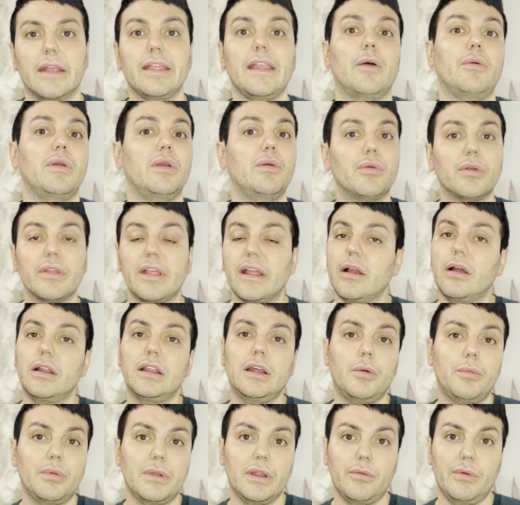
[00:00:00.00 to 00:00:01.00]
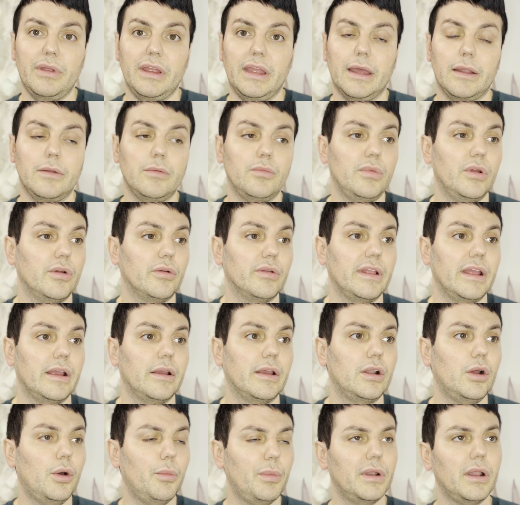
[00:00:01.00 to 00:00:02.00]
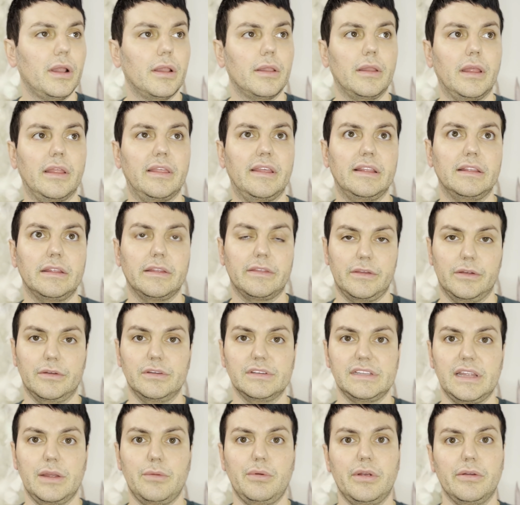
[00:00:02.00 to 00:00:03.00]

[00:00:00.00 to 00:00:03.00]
Now we were there on the opening weekend. We were there, it opened on I think the Thursday.